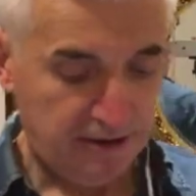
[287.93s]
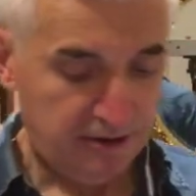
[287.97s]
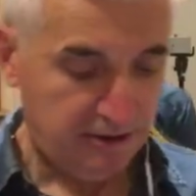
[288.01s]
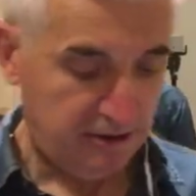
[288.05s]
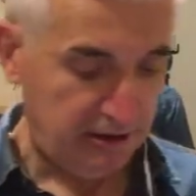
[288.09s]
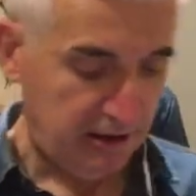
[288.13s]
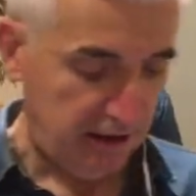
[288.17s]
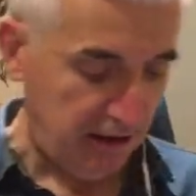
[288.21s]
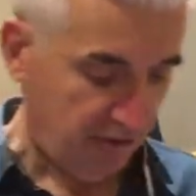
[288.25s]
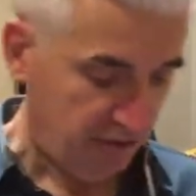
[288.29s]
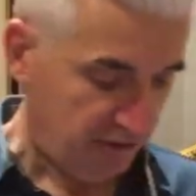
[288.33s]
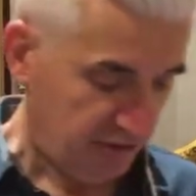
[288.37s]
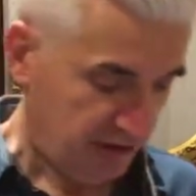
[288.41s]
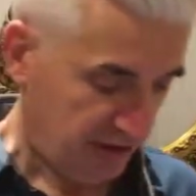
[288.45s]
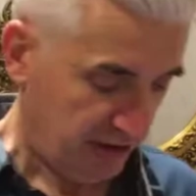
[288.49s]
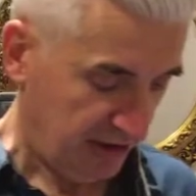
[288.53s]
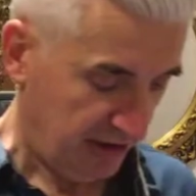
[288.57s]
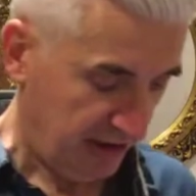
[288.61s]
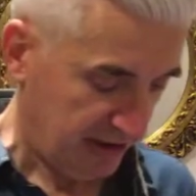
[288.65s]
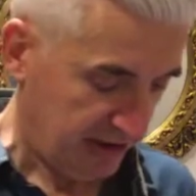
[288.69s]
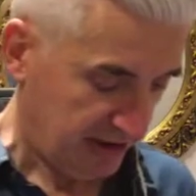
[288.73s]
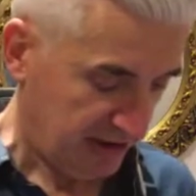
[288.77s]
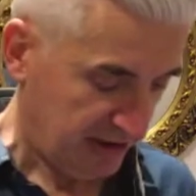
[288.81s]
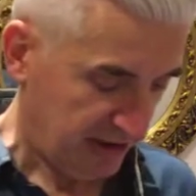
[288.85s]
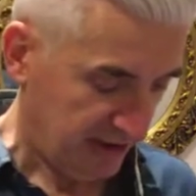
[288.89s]
Now
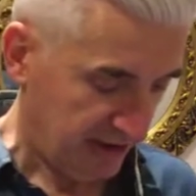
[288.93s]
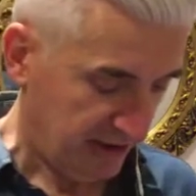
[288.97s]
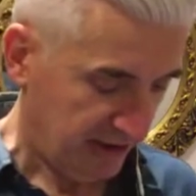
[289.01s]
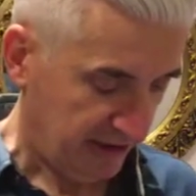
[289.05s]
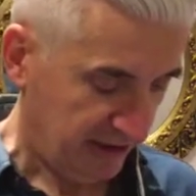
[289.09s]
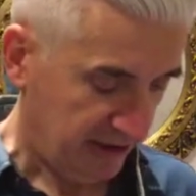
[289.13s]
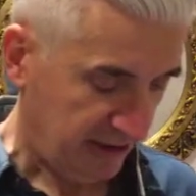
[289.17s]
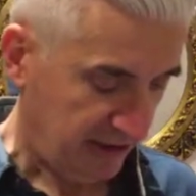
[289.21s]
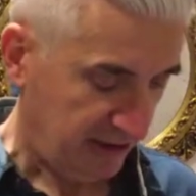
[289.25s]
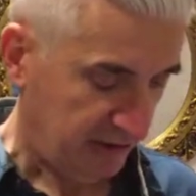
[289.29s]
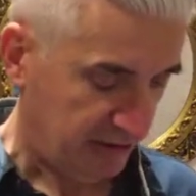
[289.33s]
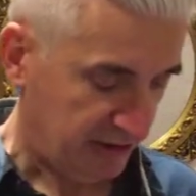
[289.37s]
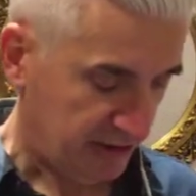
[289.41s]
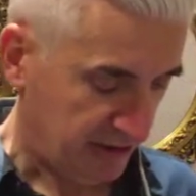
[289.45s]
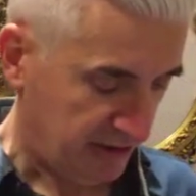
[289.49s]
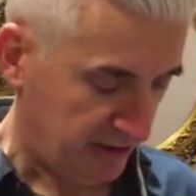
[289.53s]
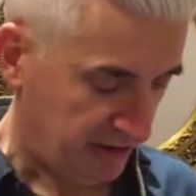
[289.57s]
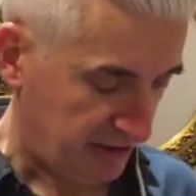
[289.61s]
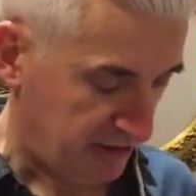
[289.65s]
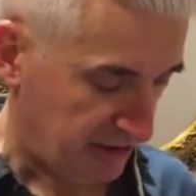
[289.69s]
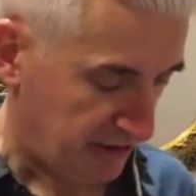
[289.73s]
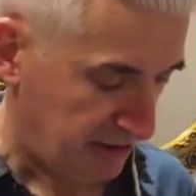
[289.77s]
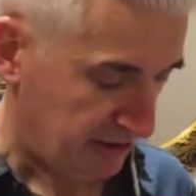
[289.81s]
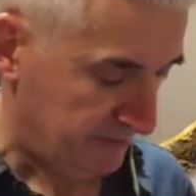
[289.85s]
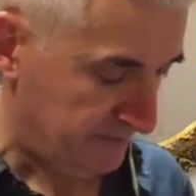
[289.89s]
let's see the
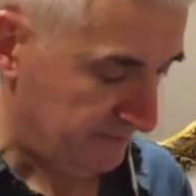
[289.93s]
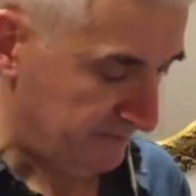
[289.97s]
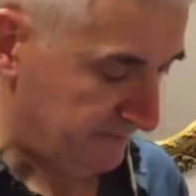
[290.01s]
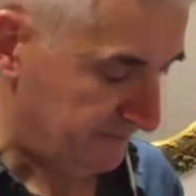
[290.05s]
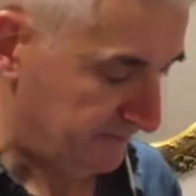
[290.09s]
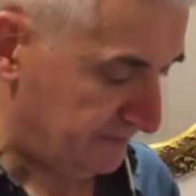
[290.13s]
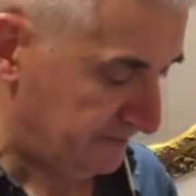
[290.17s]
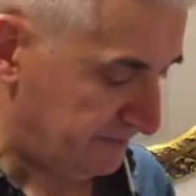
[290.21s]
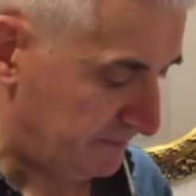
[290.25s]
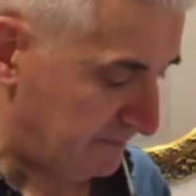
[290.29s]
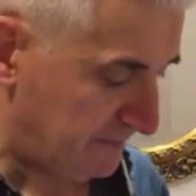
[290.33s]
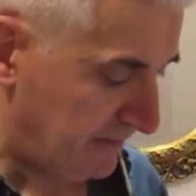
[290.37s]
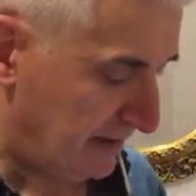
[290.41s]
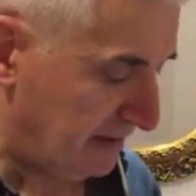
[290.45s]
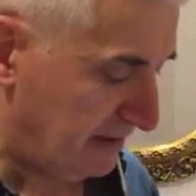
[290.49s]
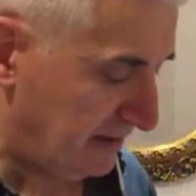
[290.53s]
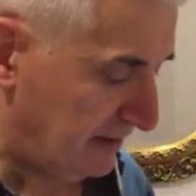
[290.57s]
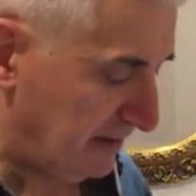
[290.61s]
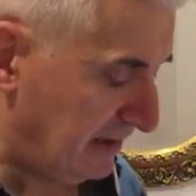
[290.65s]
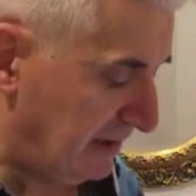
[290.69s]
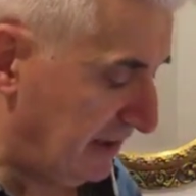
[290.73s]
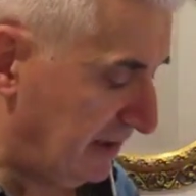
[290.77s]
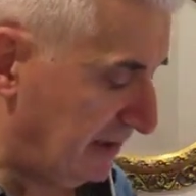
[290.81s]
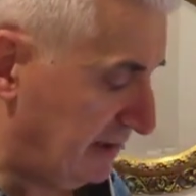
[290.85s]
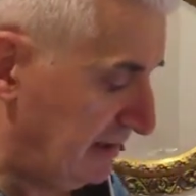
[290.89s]
houses
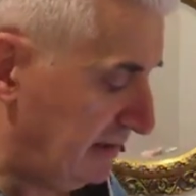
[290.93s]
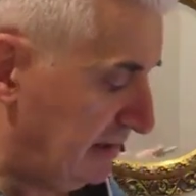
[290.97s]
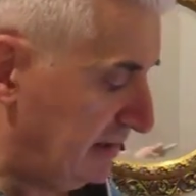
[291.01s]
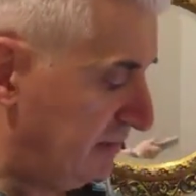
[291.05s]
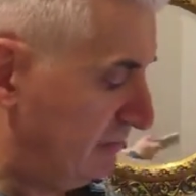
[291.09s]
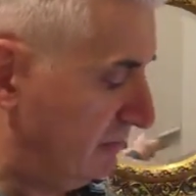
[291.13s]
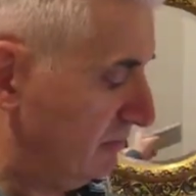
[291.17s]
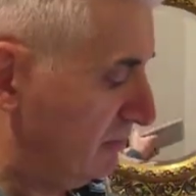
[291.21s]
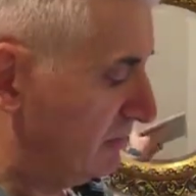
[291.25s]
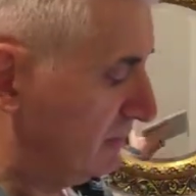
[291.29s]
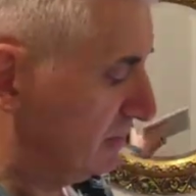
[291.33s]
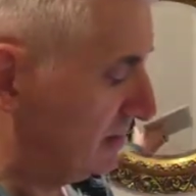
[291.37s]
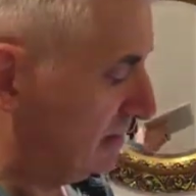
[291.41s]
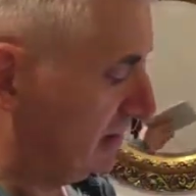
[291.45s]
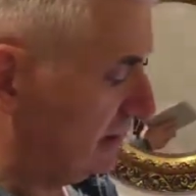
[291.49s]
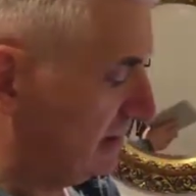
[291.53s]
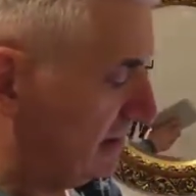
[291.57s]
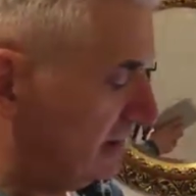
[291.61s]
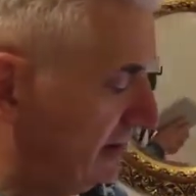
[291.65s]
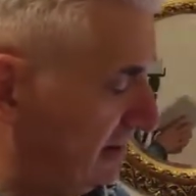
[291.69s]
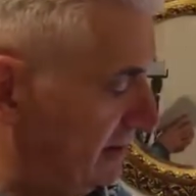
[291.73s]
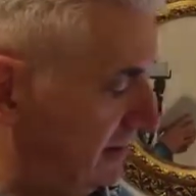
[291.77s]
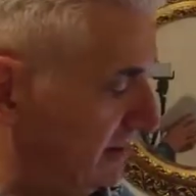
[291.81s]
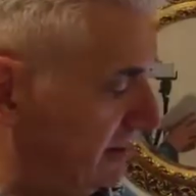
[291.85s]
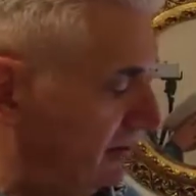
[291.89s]
again in more
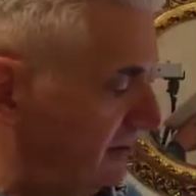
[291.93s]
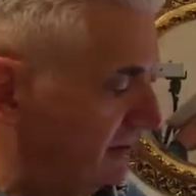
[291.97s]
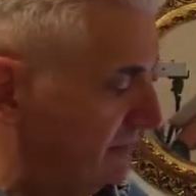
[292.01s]
detail.